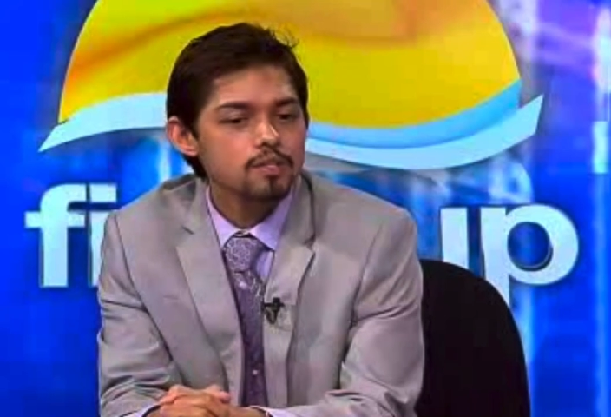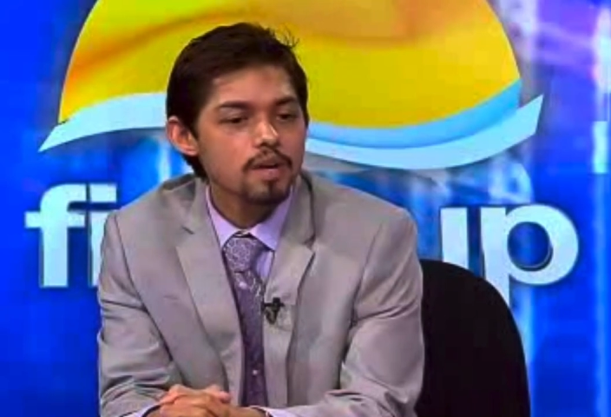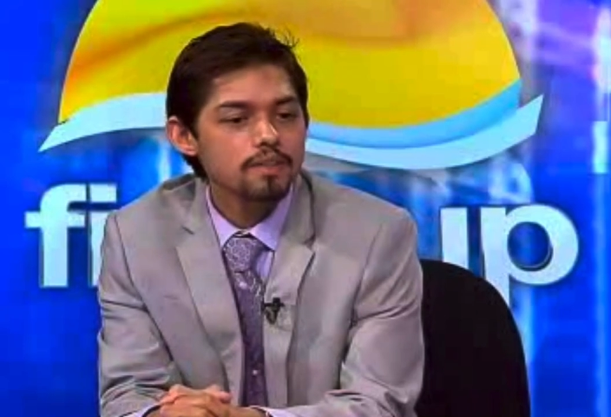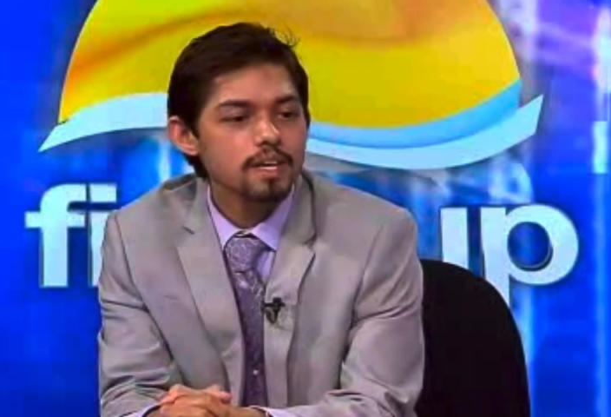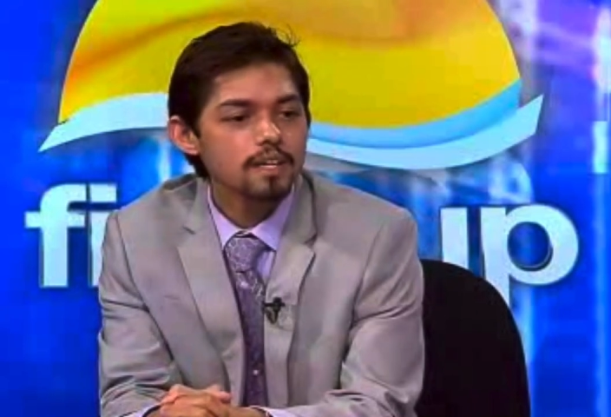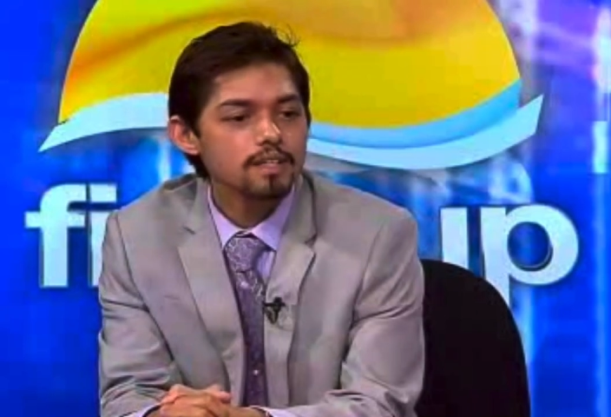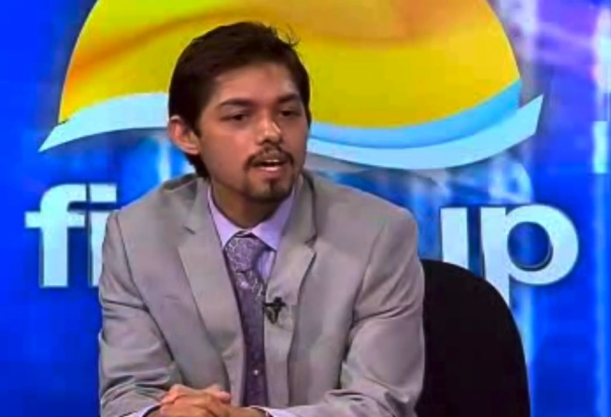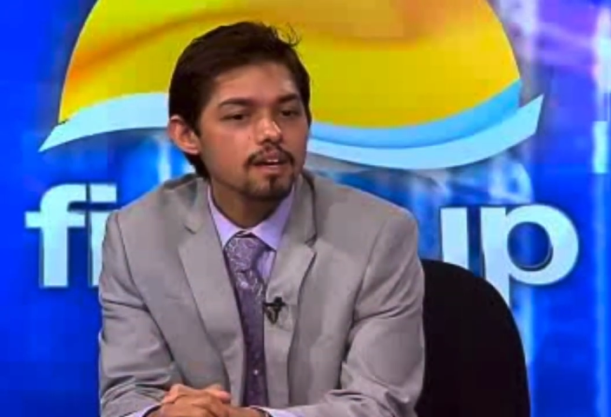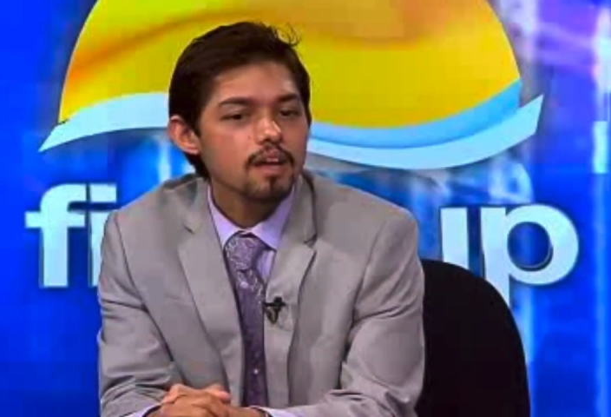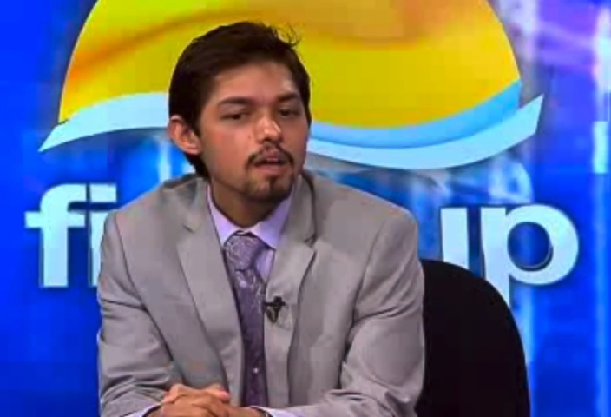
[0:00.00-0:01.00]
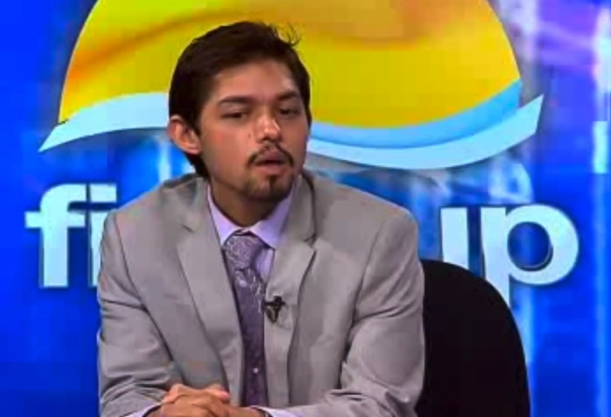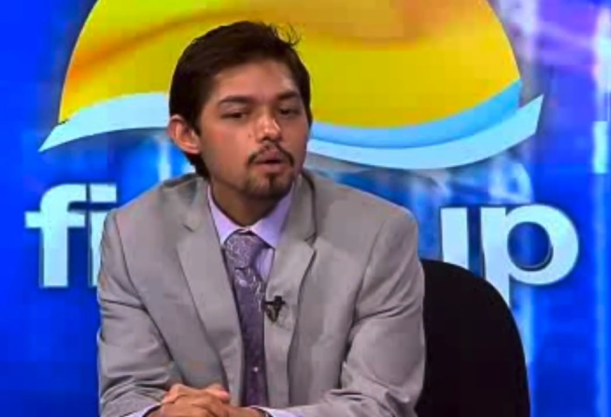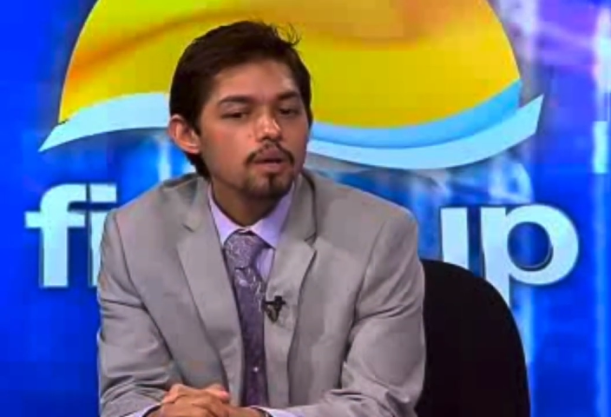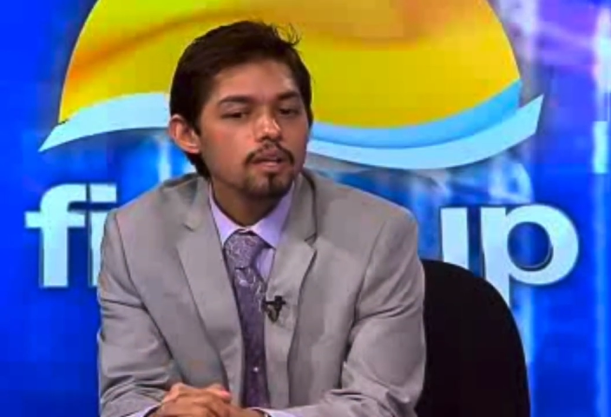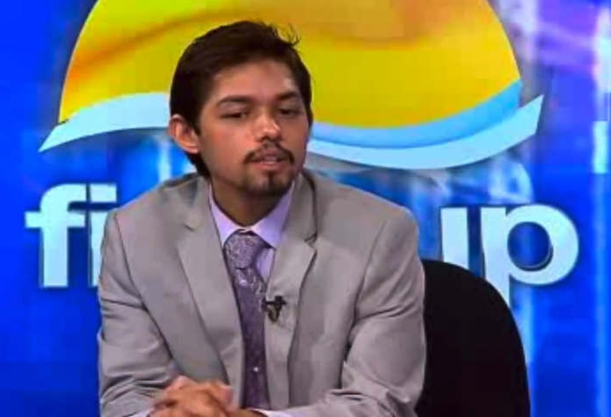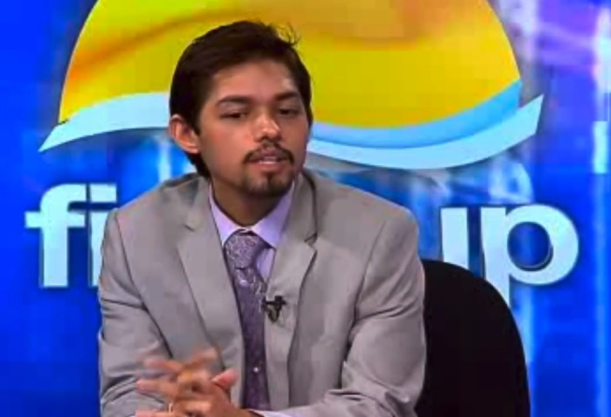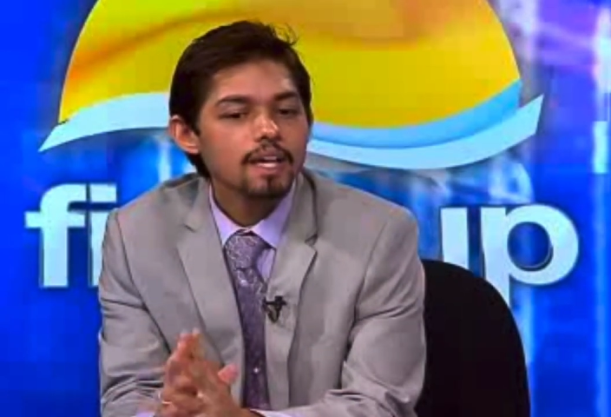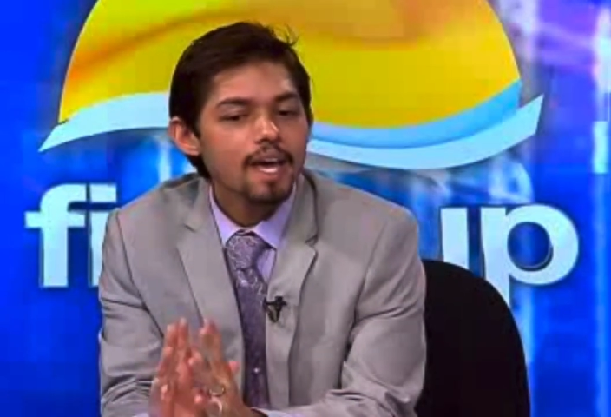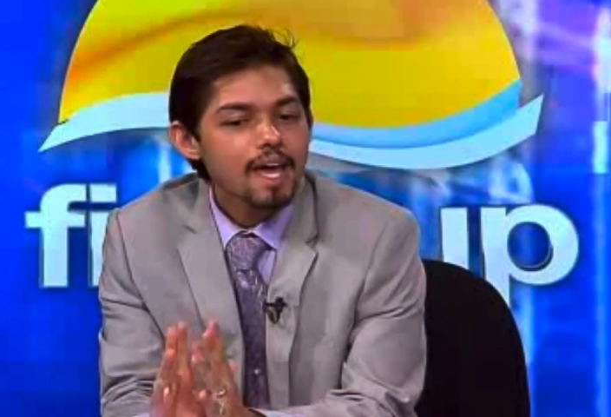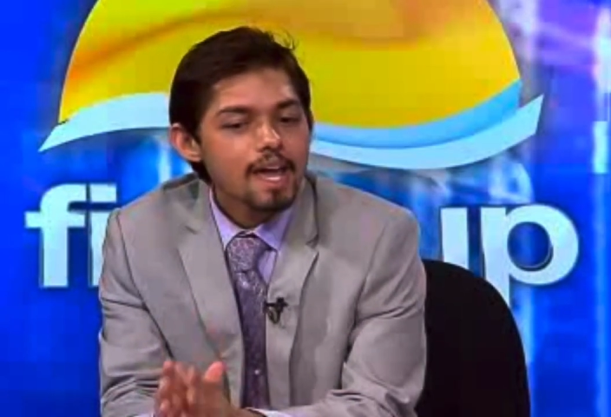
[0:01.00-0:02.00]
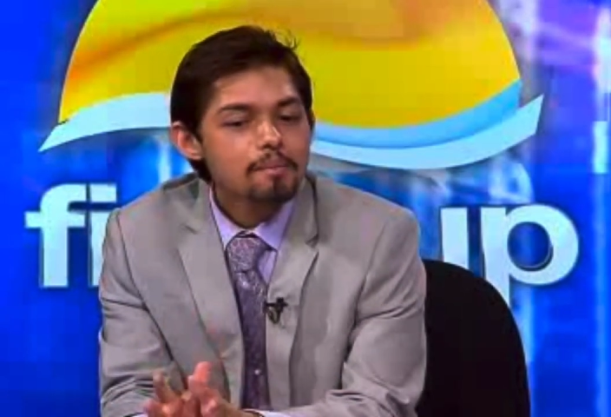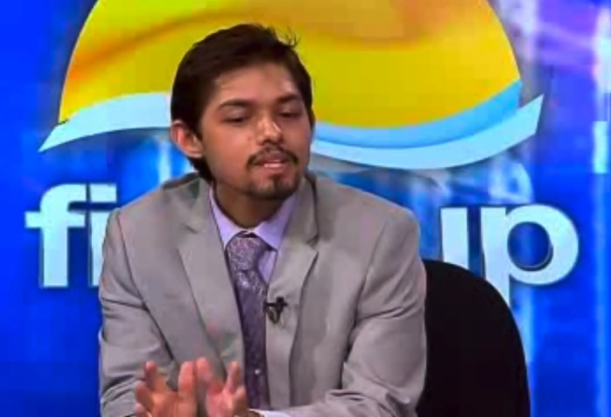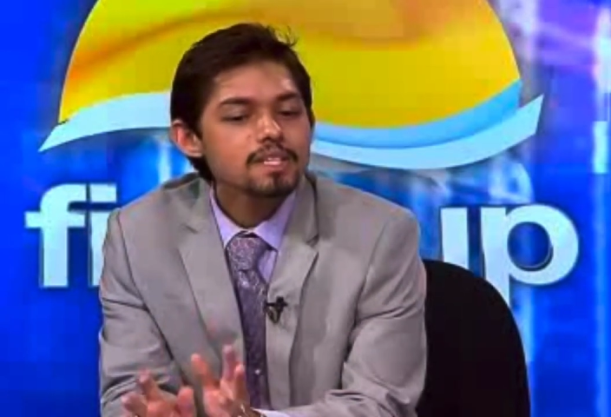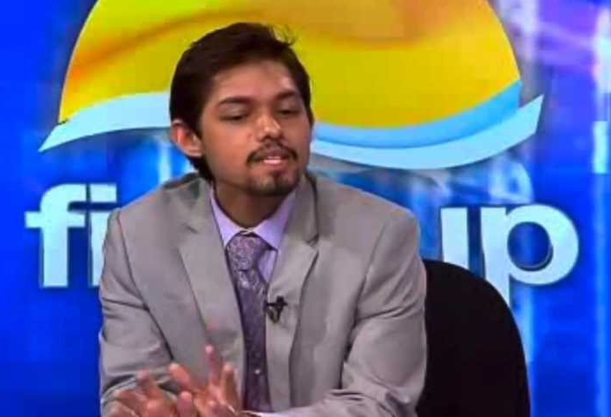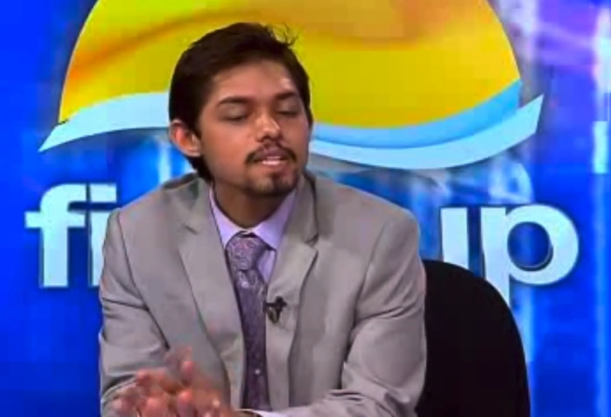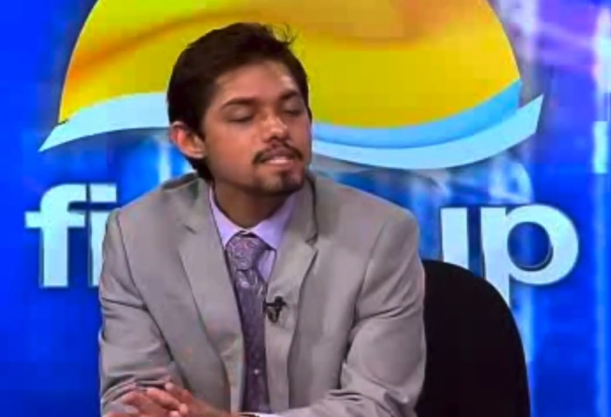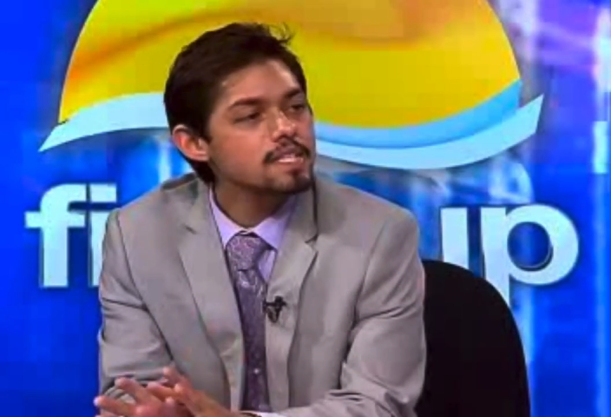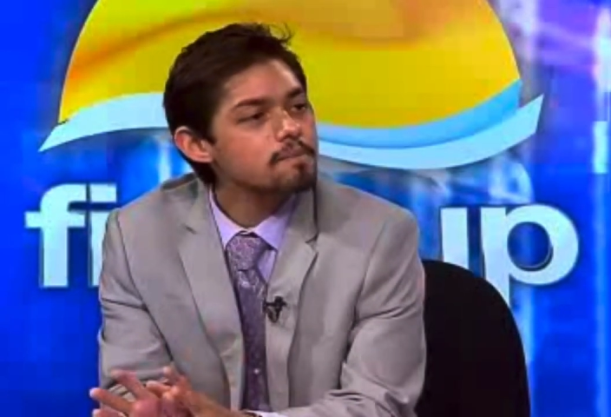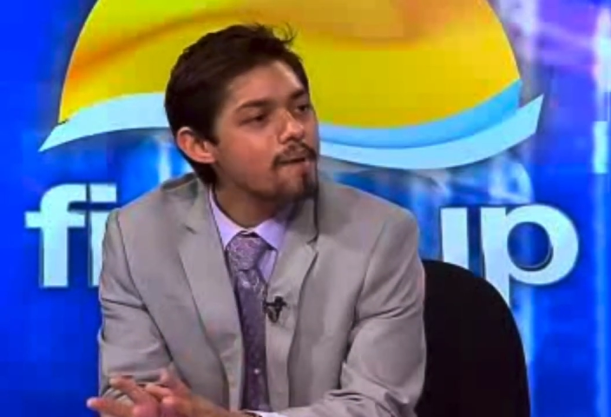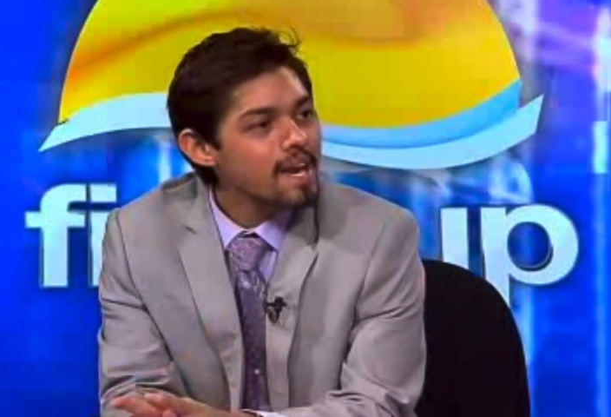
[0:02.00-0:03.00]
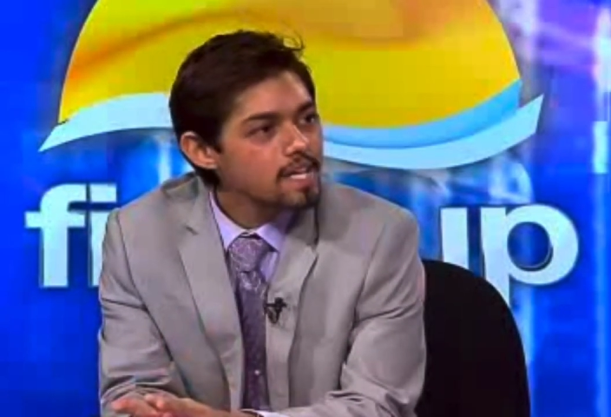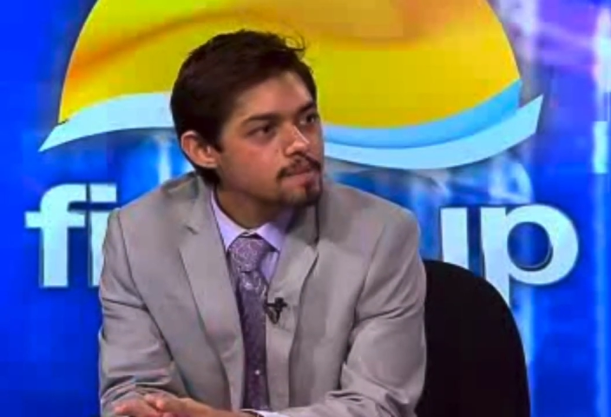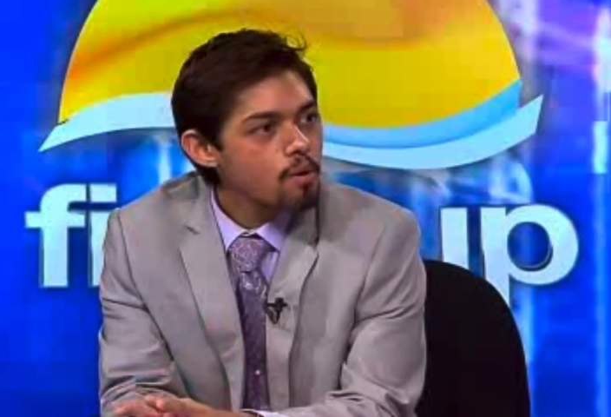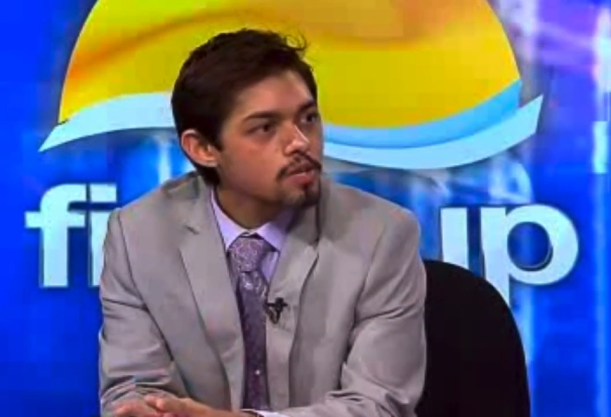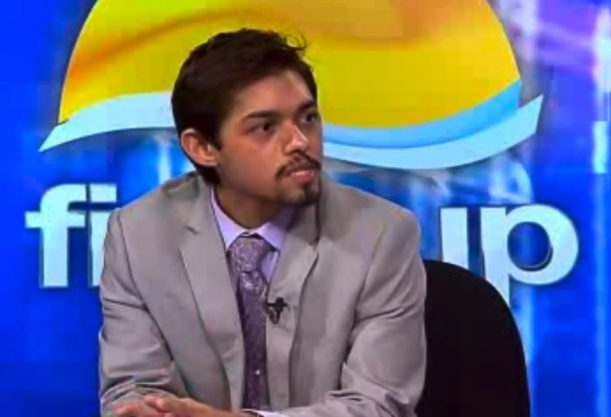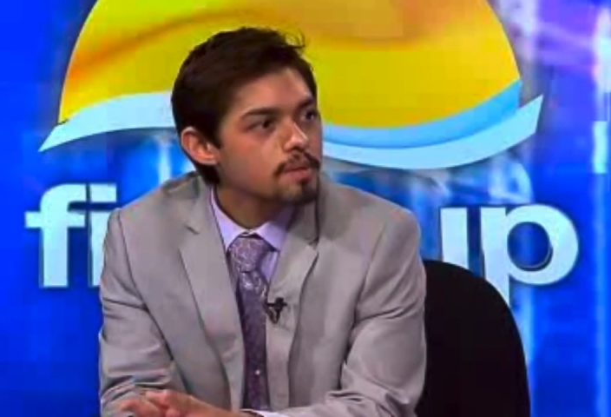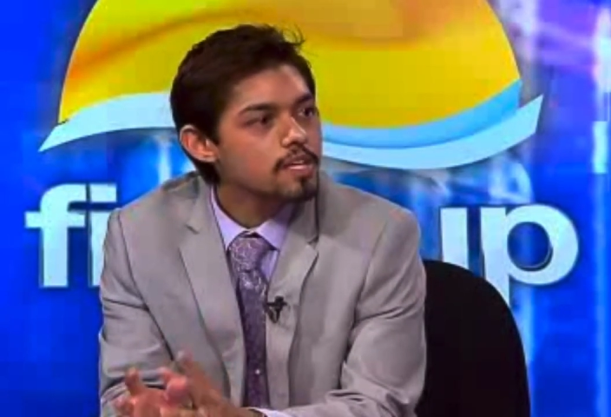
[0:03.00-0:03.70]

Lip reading: So I think that the aim is to assist as many as possible,